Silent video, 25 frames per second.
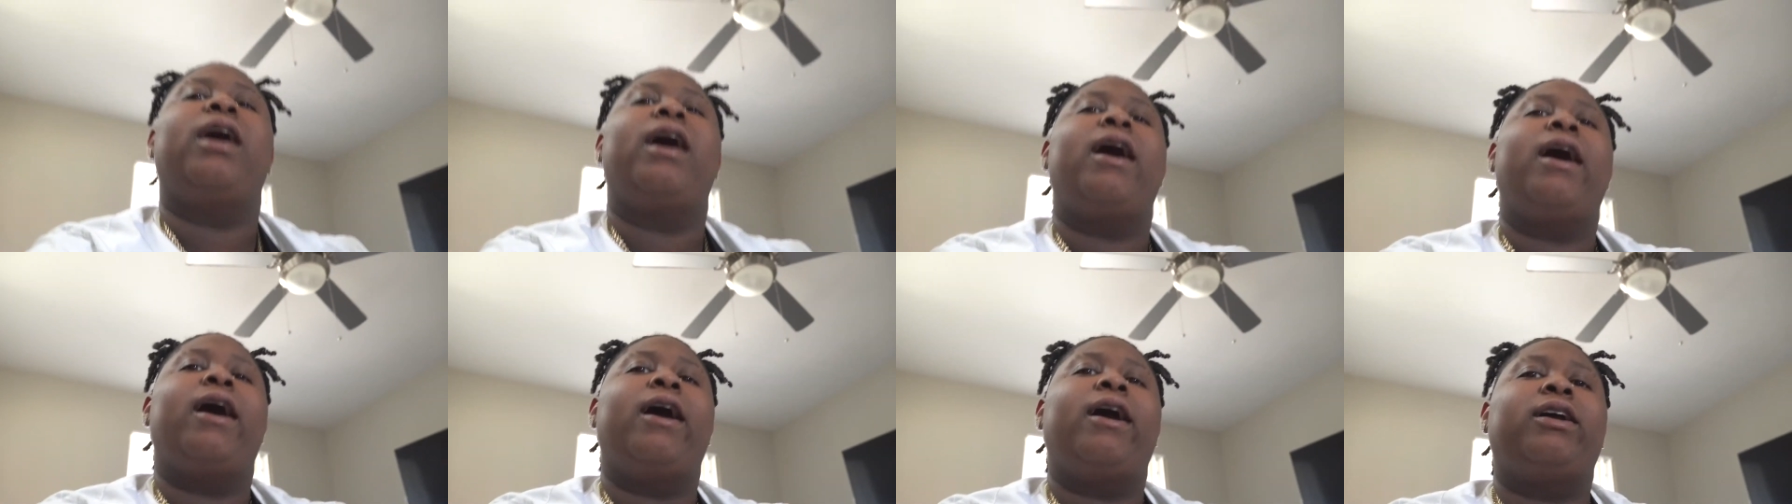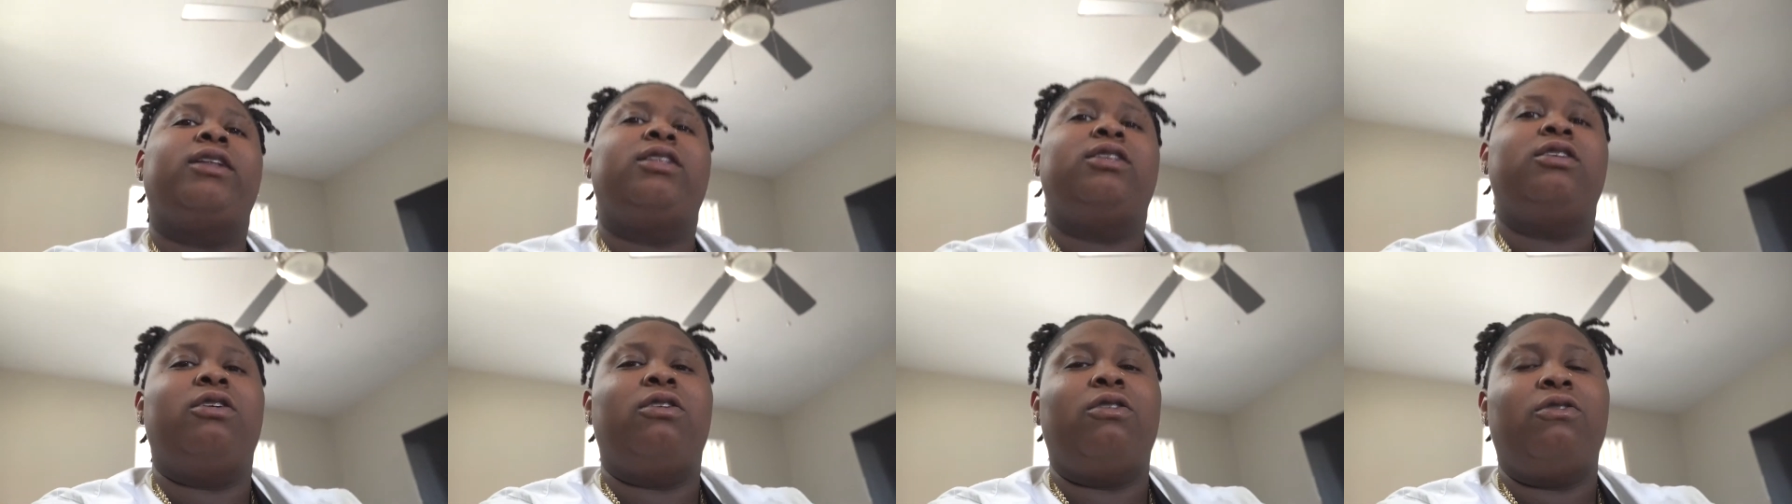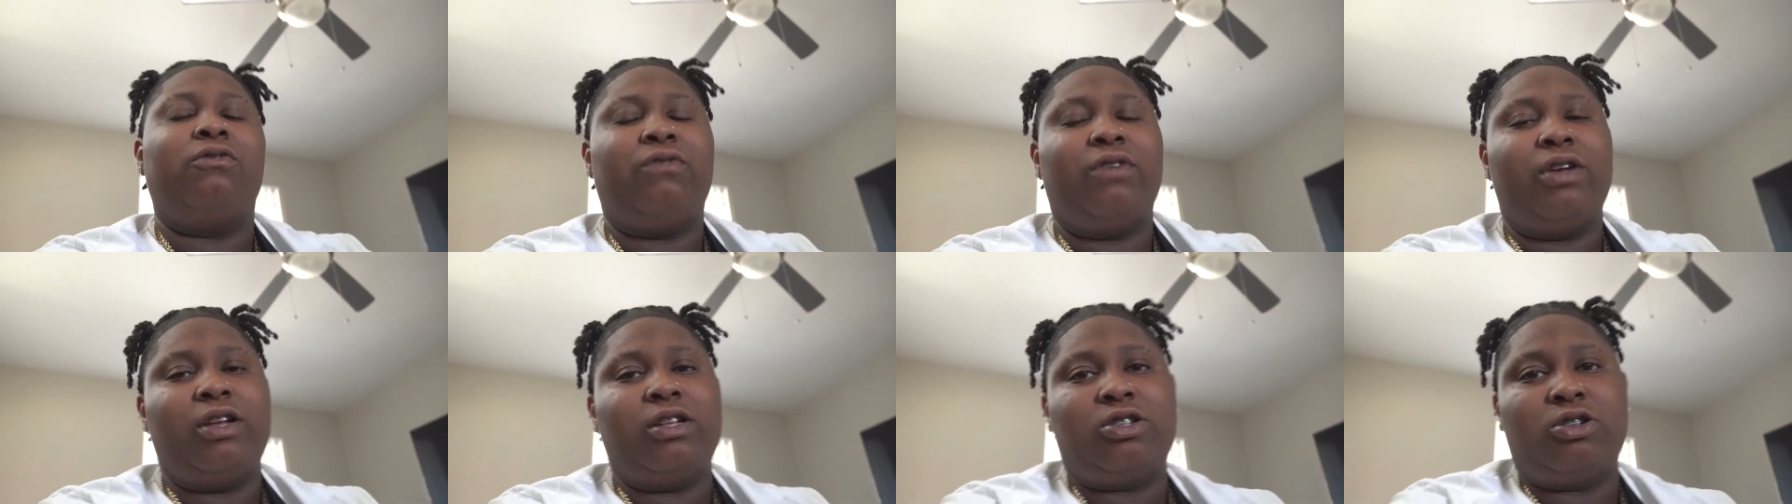
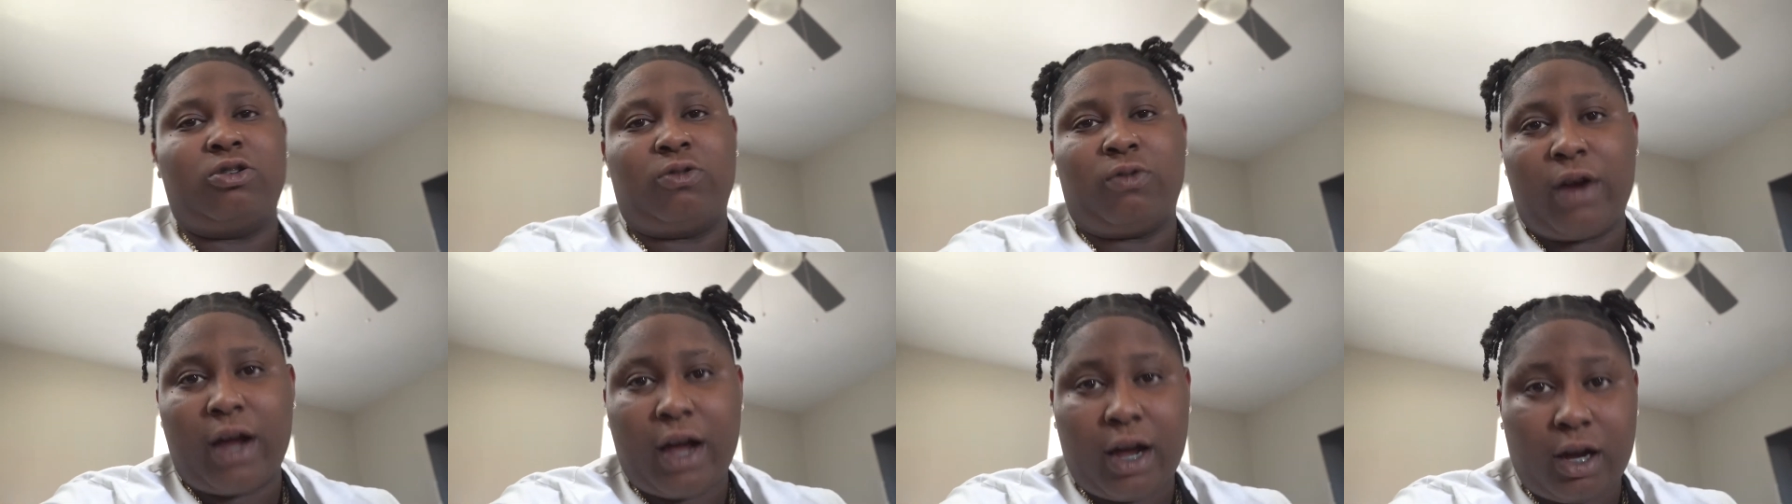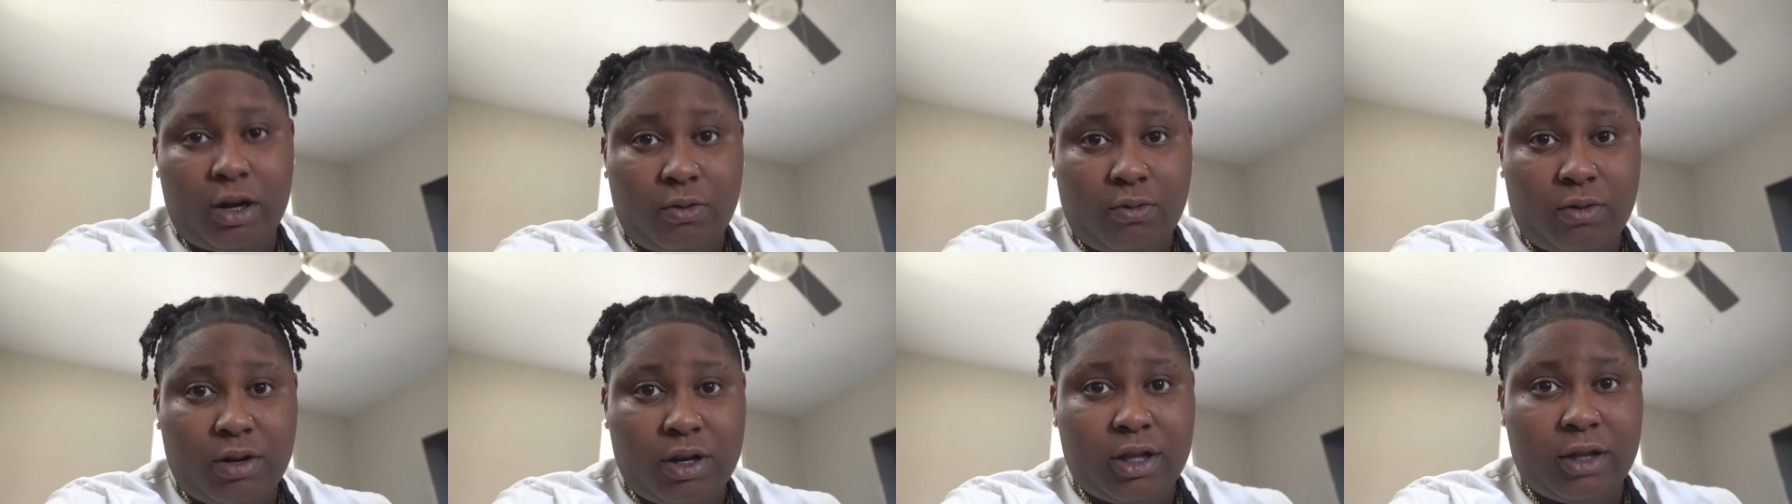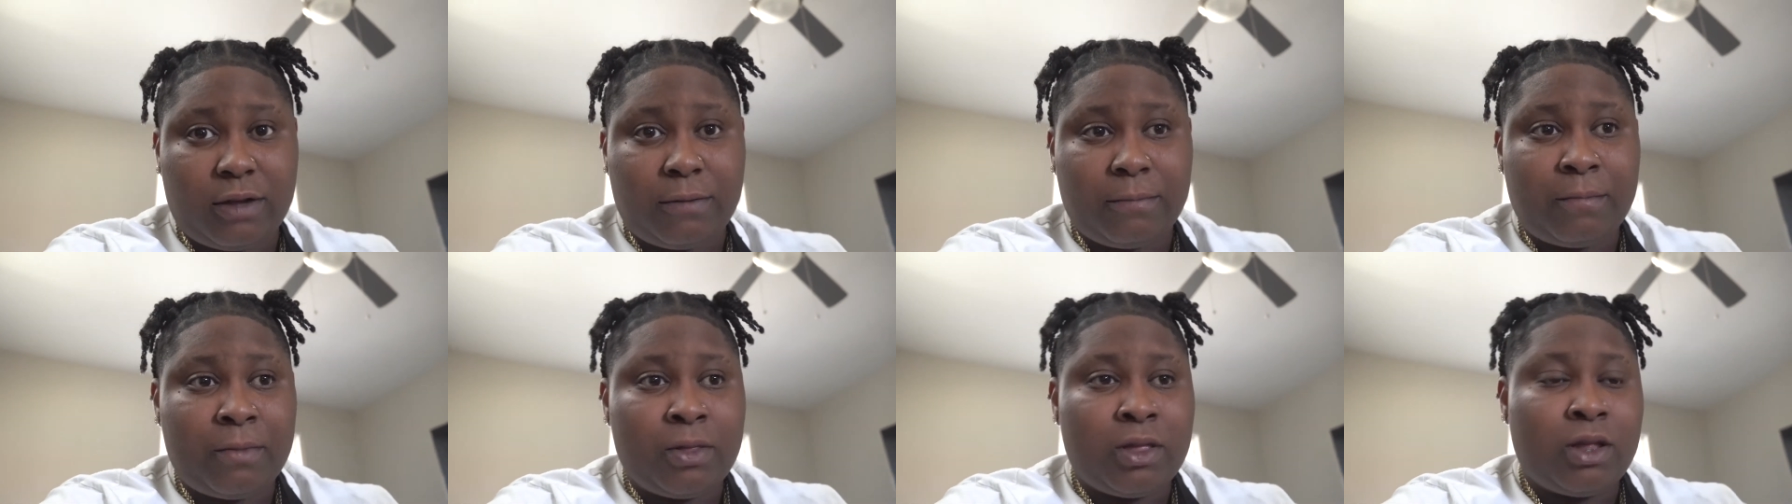active, interact with
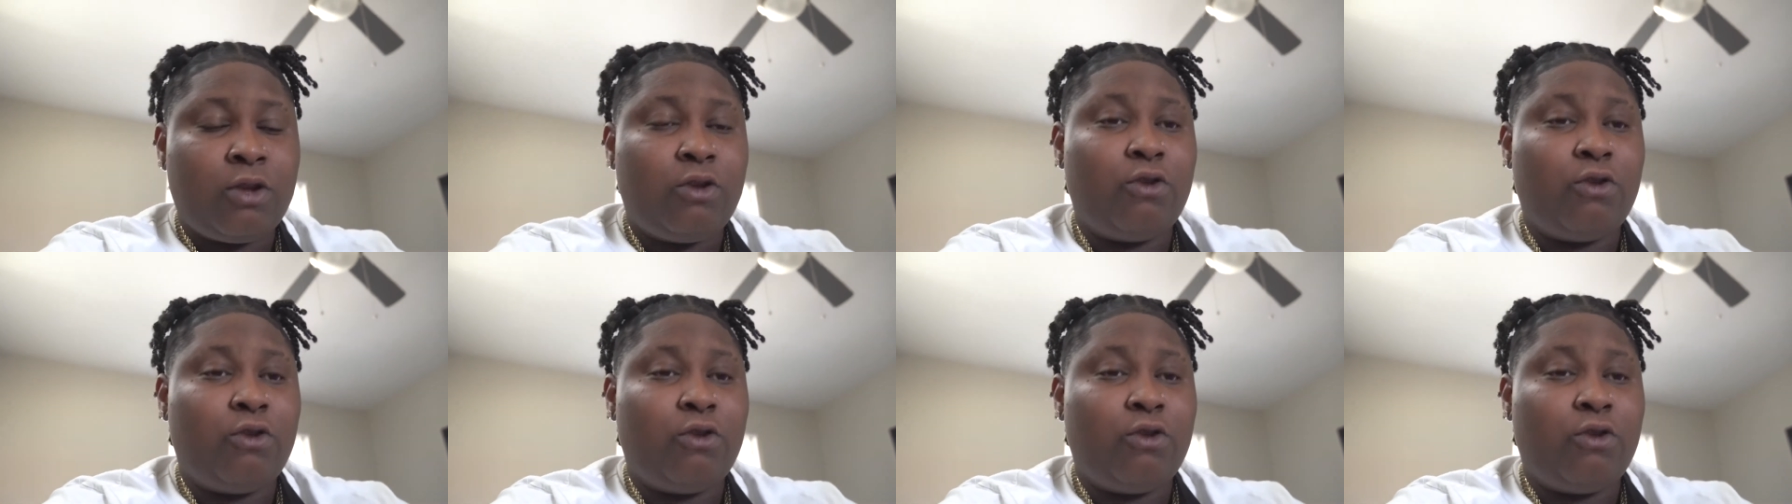it.